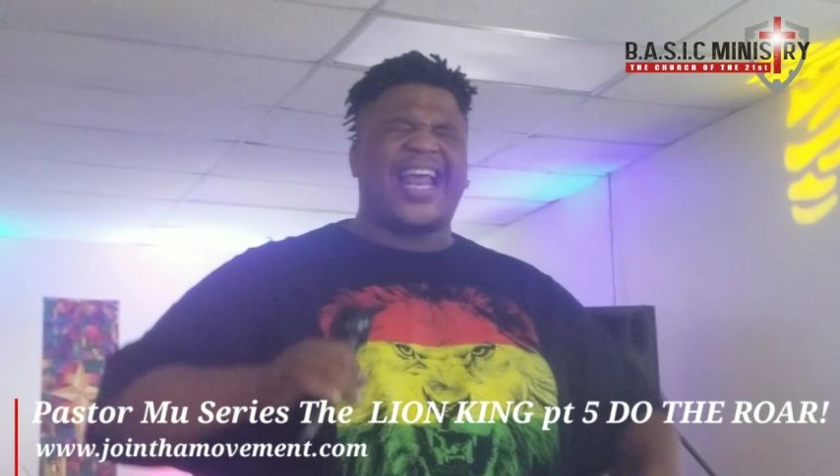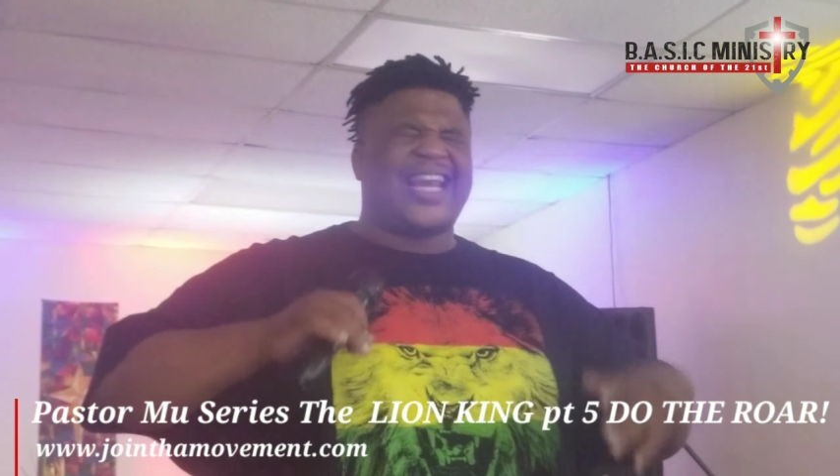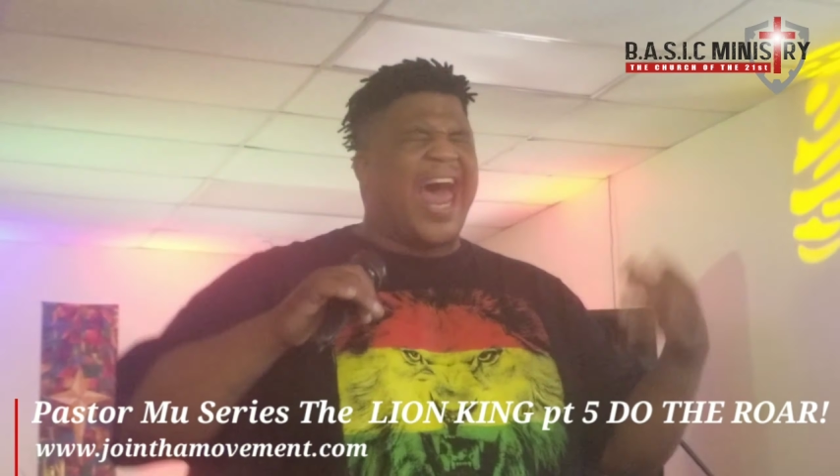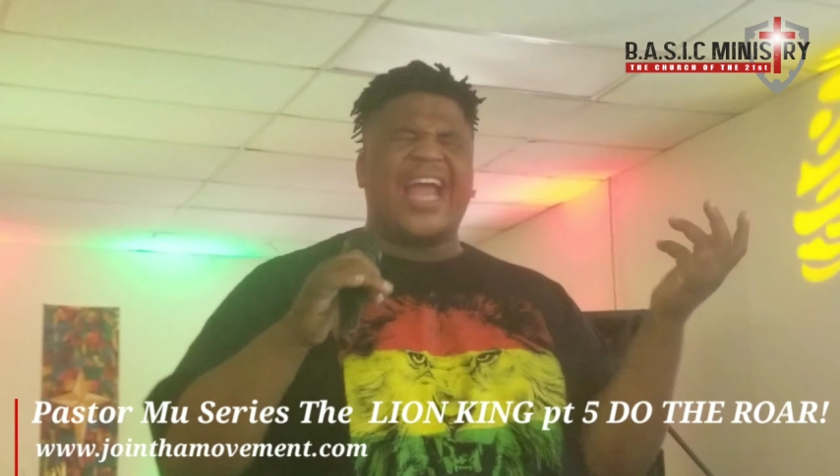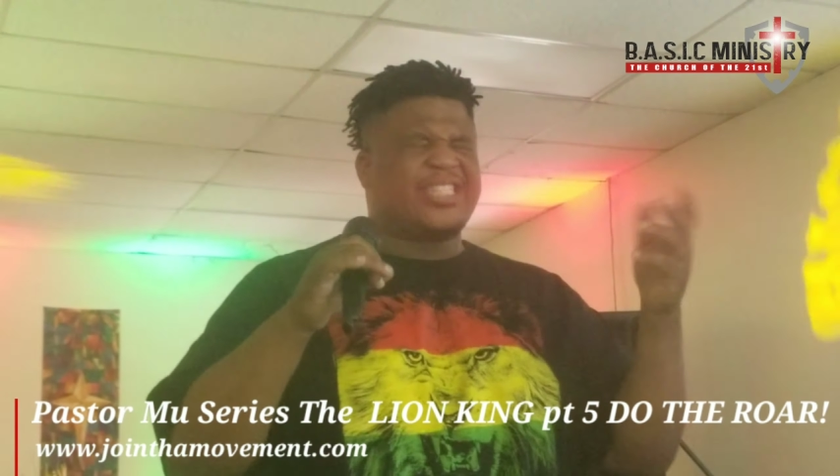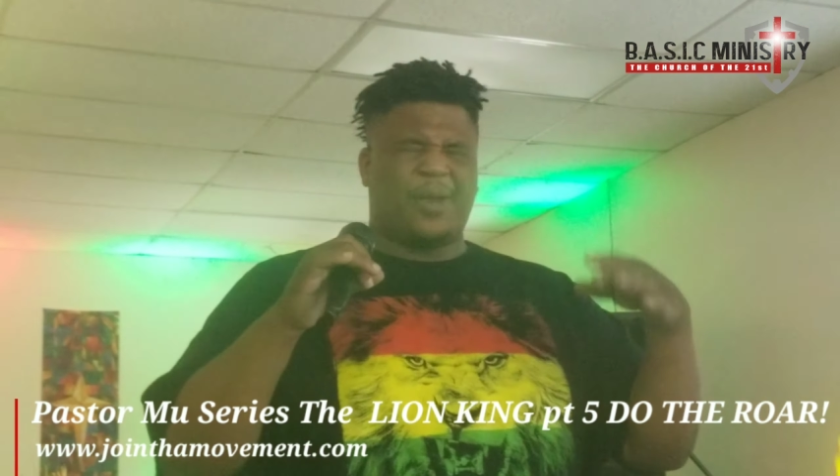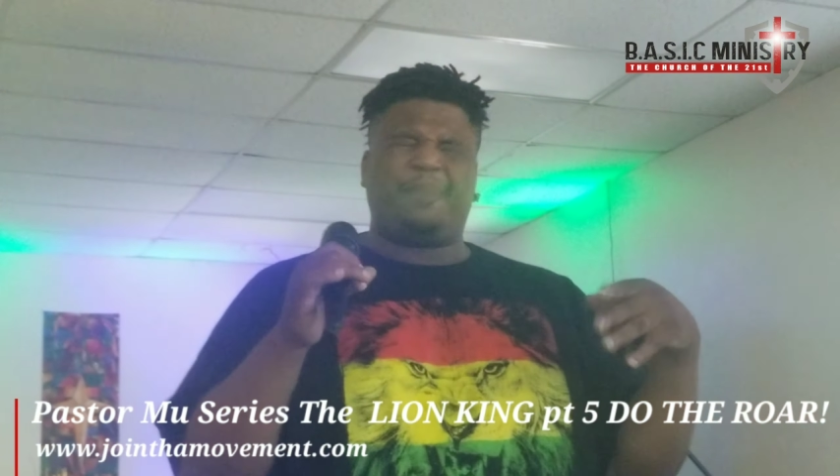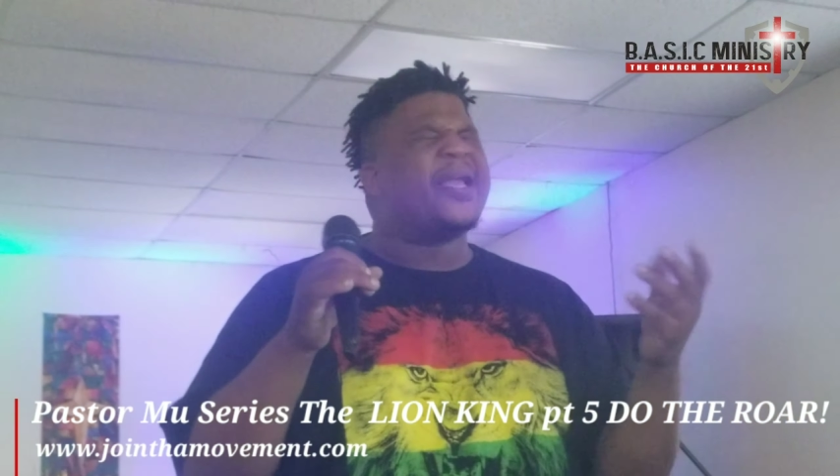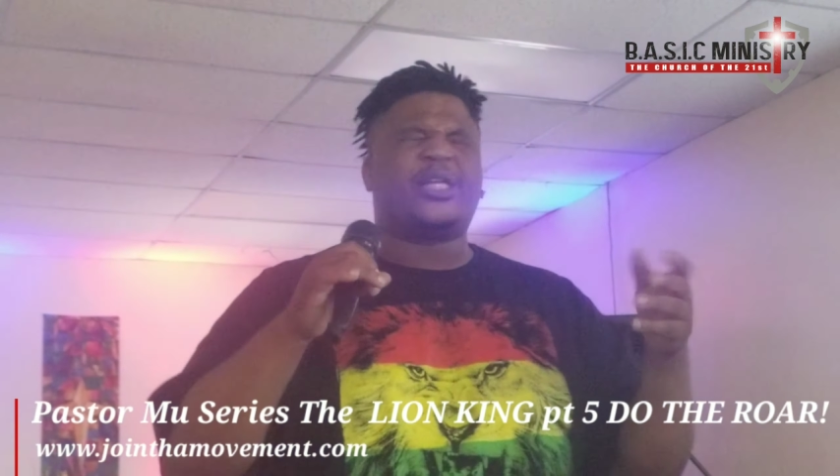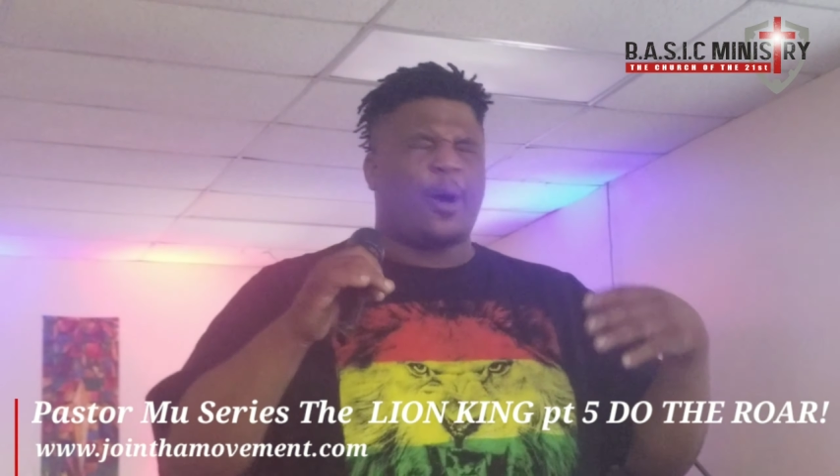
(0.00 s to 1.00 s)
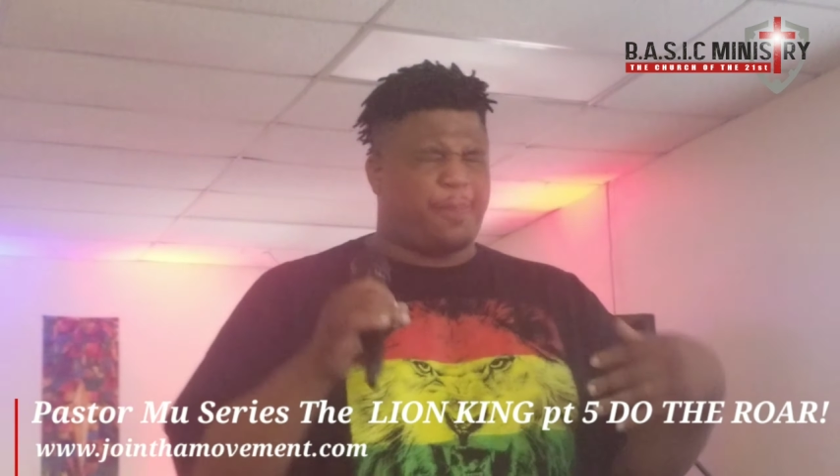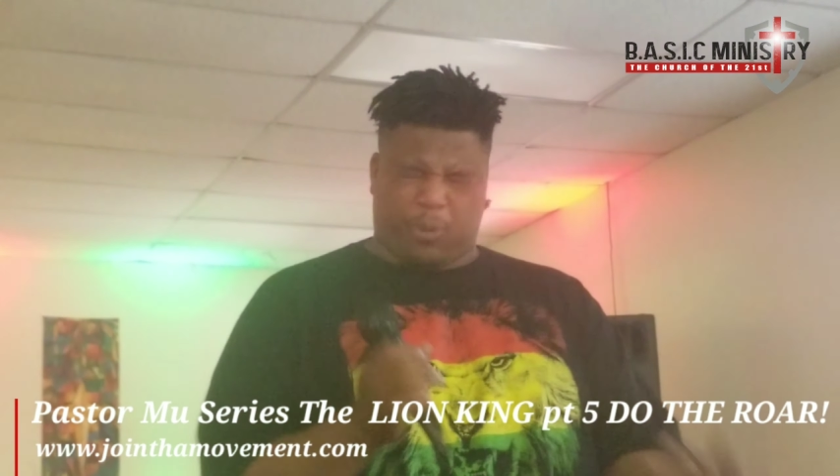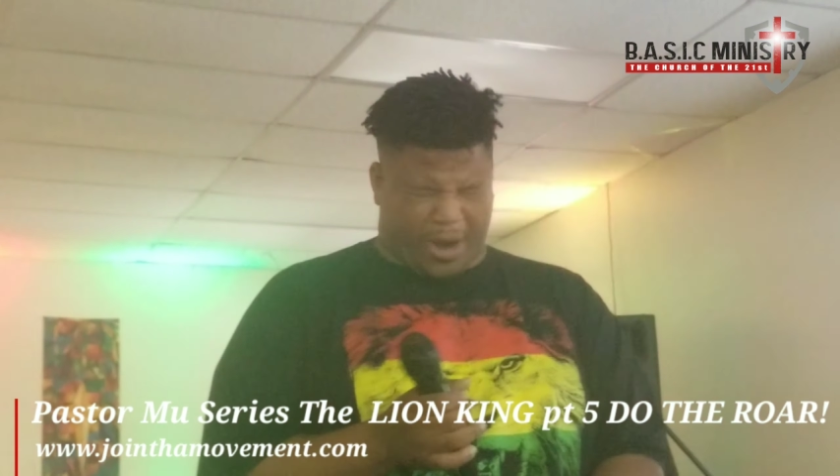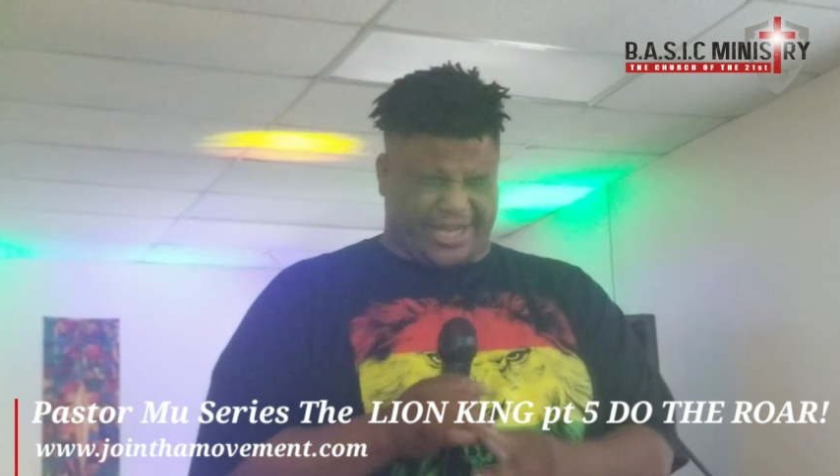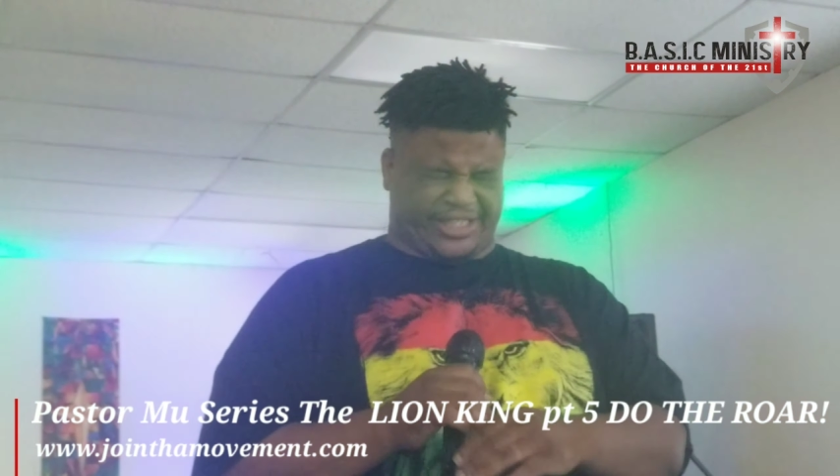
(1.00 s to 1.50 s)
they like to be
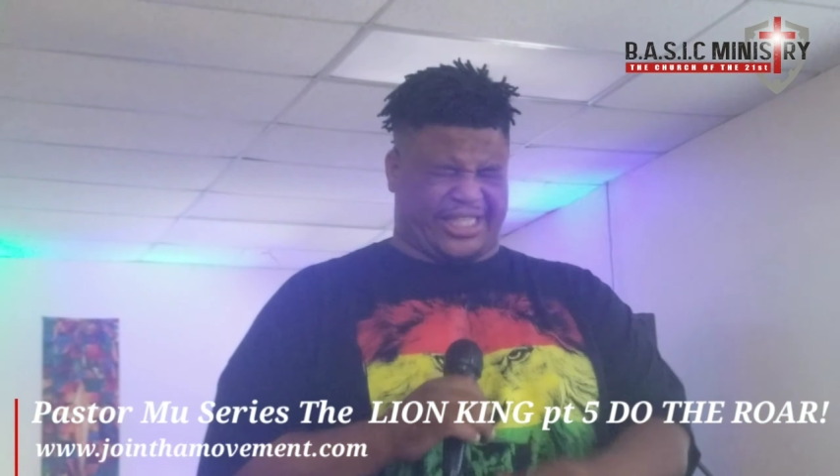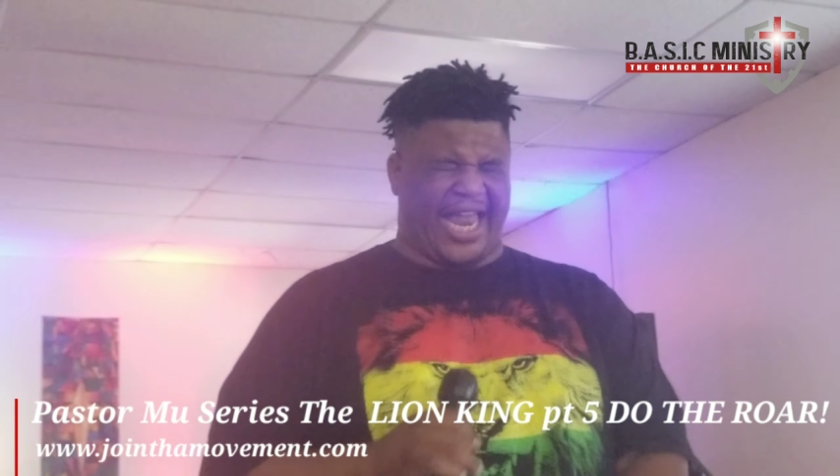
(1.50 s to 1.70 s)
depressed.